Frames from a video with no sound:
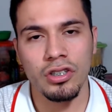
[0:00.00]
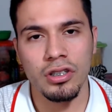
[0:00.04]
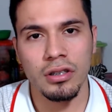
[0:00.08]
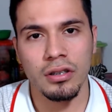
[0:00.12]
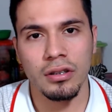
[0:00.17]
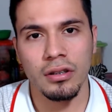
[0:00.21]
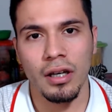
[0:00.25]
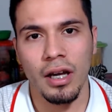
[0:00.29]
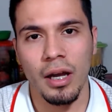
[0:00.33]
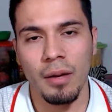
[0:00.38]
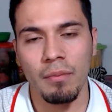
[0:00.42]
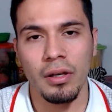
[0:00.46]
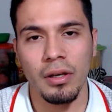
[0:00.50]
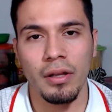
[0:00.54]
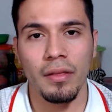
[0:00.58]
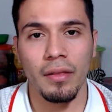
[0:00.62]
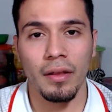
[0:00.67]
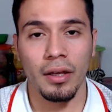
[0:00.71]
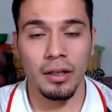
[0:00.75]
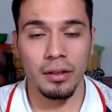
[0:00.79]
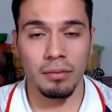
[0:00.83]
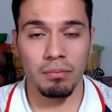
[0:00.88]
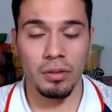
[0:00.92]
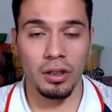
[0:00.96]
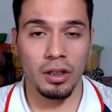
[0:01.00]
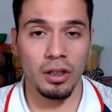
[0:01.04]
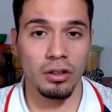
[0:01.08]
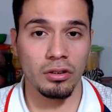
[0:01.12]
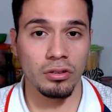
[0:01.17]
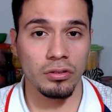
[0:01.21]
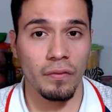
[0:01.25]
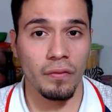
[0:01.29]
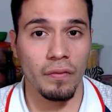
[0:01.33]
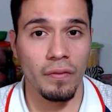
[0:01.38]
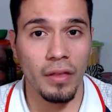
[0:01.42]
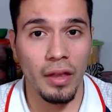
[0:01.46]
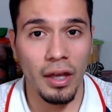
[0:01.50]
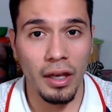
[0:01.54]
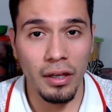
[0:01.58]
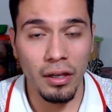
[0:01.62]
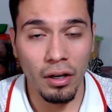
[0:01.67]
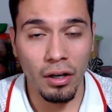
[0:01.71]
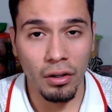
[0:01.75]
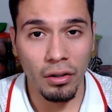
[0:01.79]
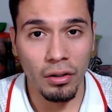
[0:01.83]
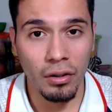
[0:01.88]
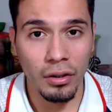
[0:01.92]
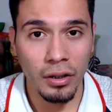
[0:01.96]
I mean that because of they
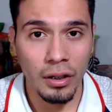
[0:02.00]
are